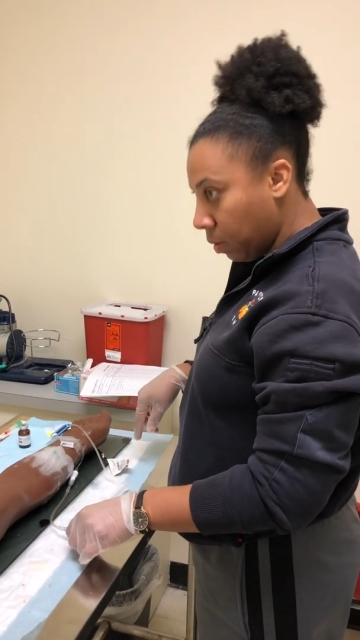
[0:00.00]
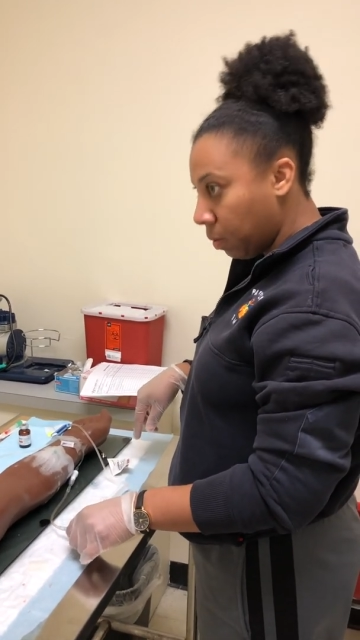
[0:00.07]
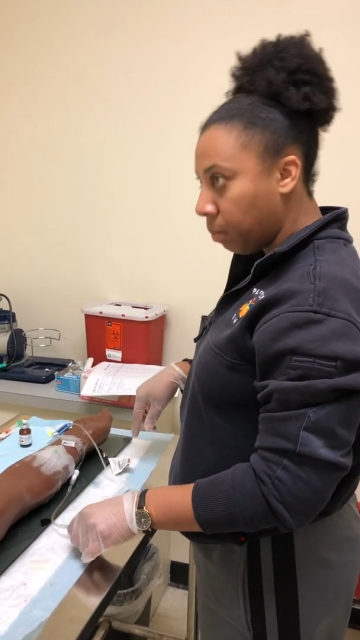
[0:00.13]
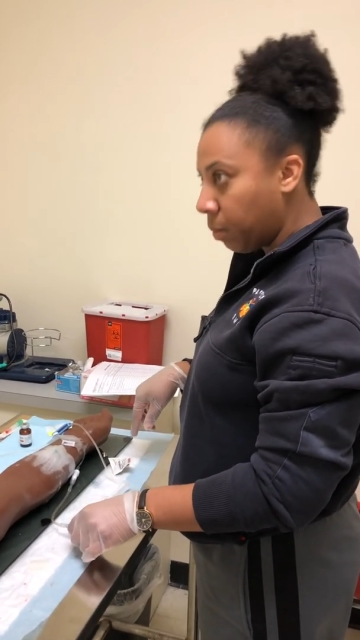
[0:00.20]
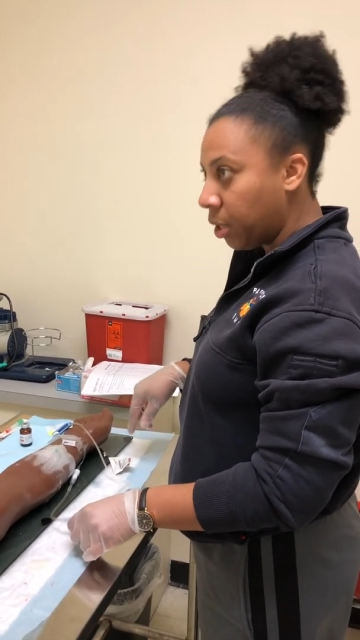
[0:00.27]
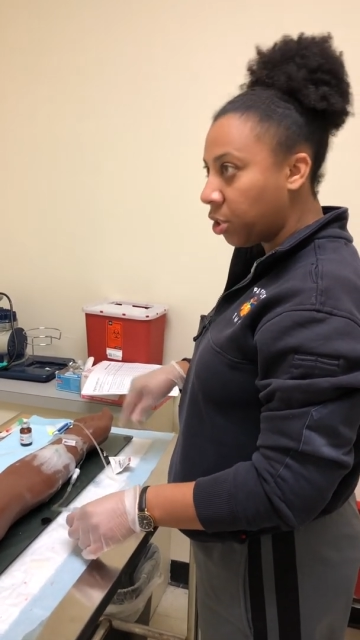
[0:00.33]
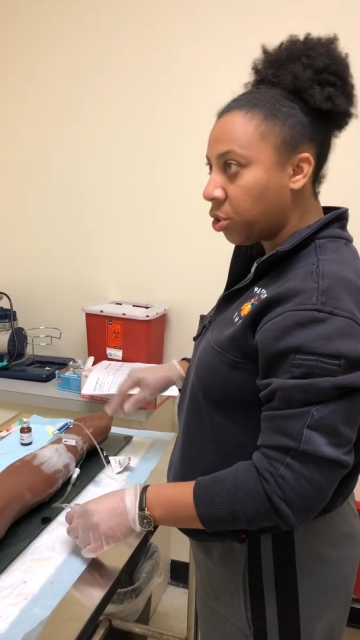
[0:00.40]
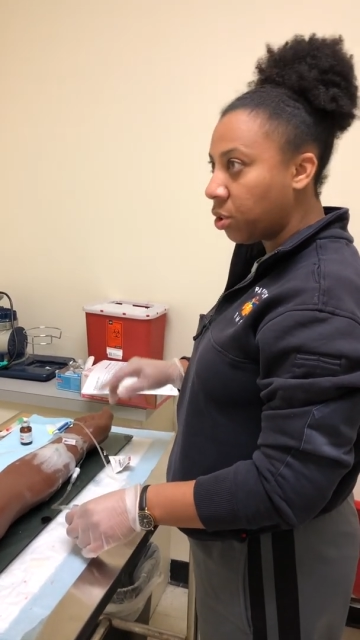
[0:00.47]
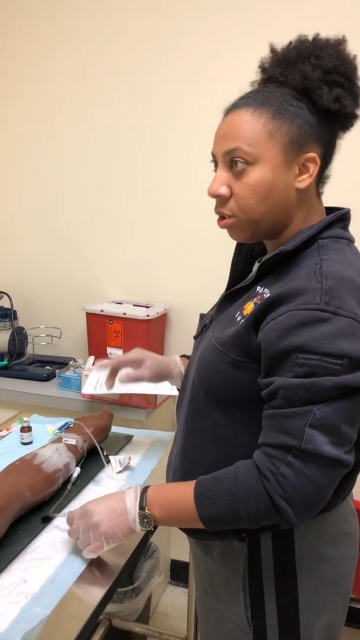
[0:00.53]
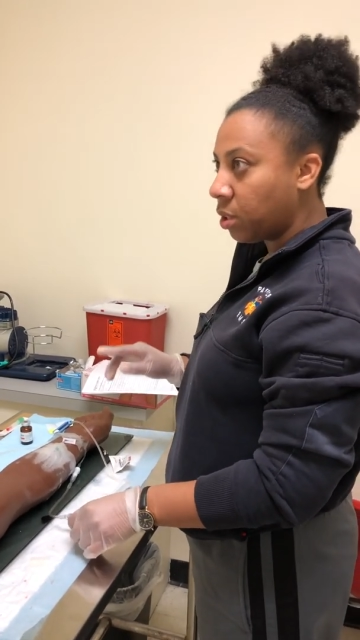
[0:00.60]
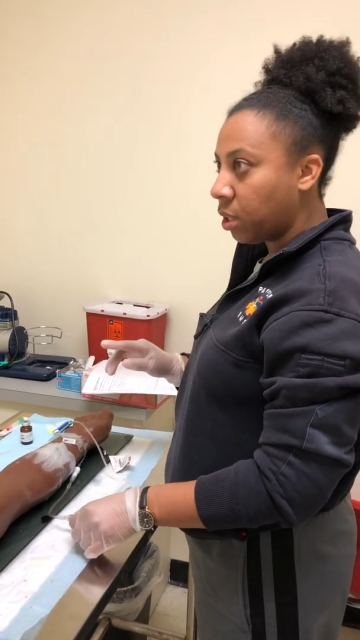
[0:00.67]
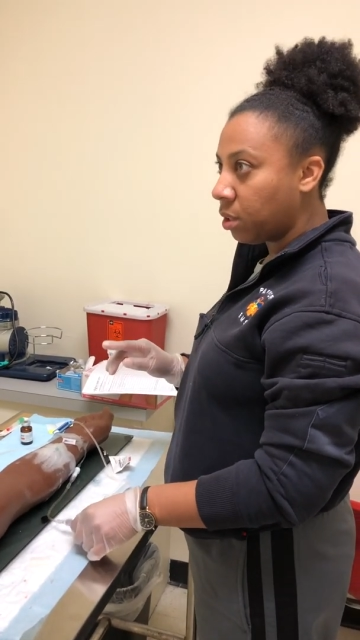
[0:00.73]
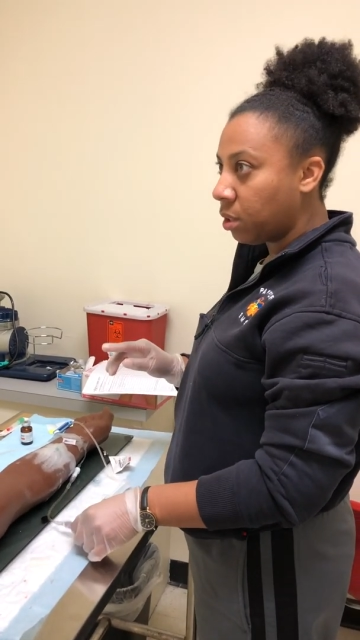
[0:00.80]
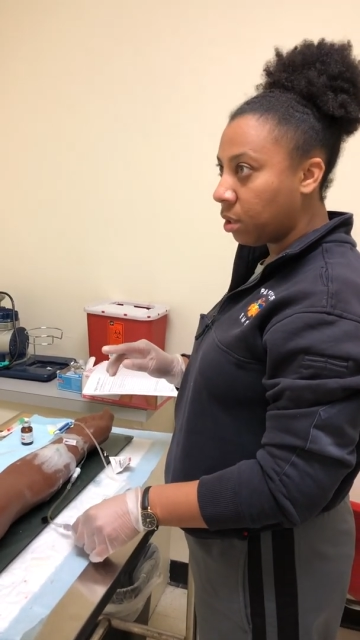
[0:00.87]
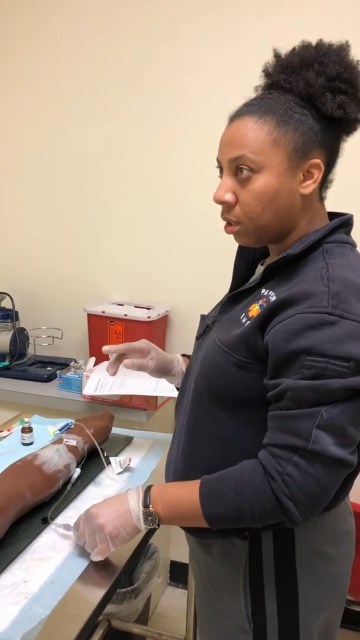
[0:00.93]
Make sure
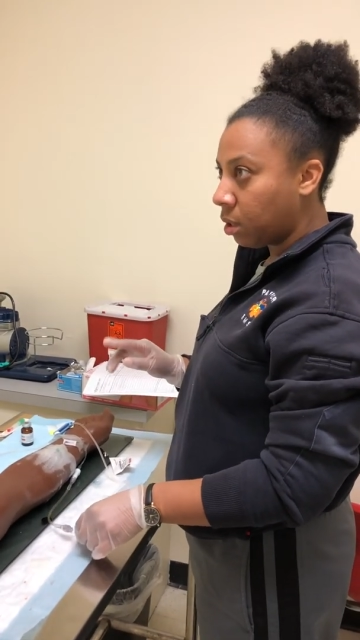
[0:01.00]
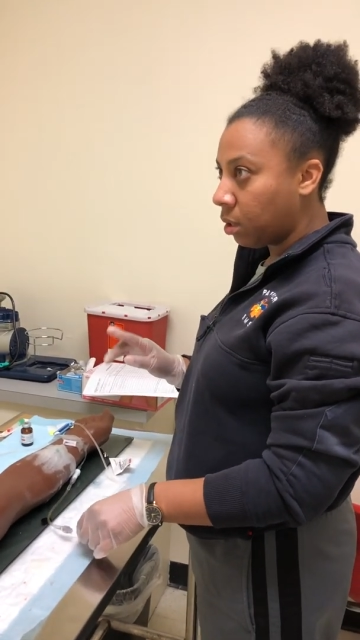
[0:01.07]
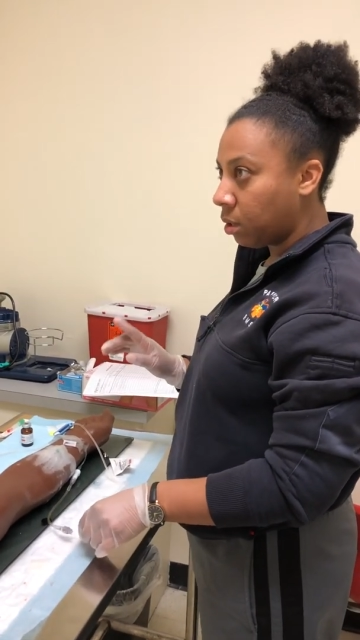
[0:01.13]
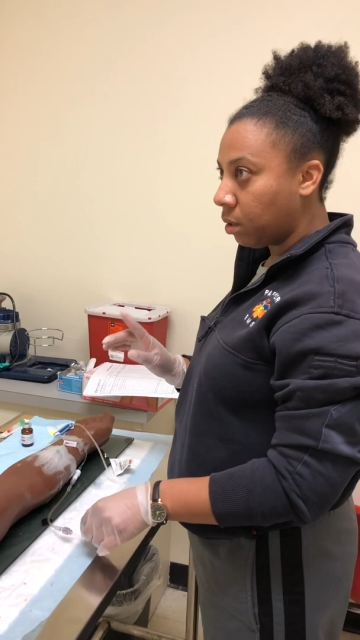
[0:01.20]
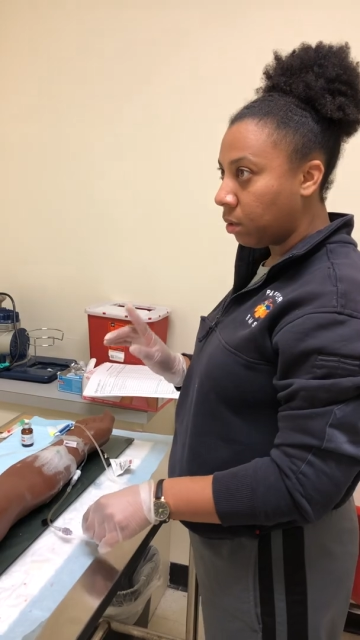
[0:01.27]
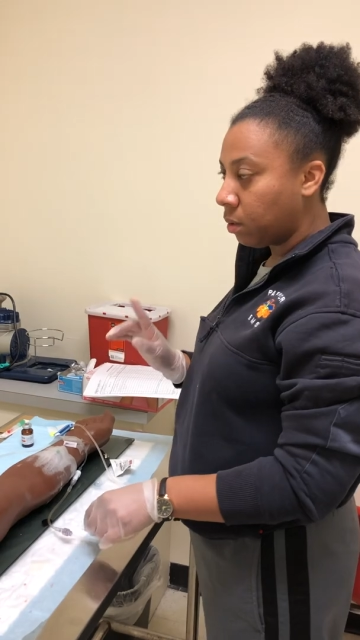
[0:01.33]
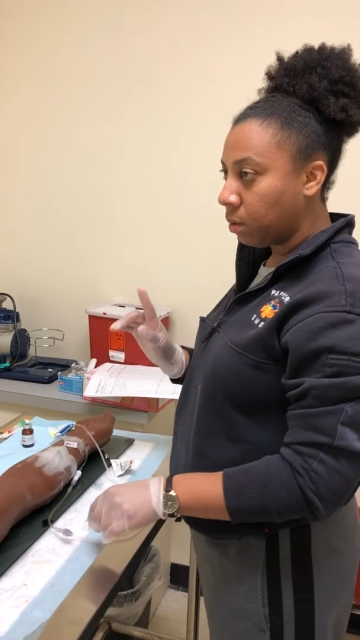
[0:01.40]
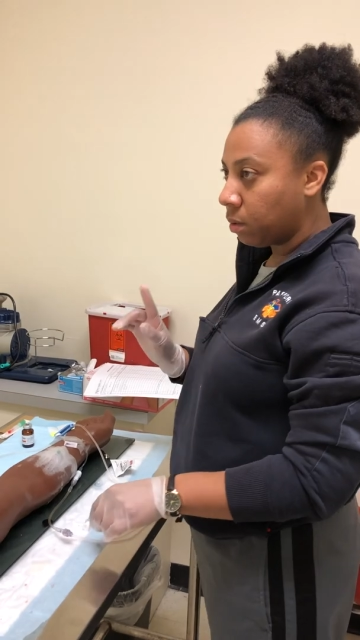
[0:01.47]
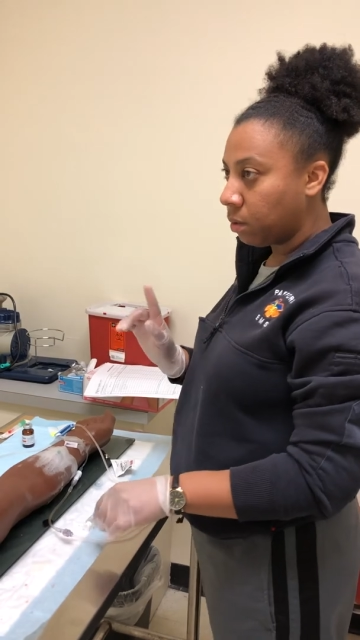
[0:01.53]
that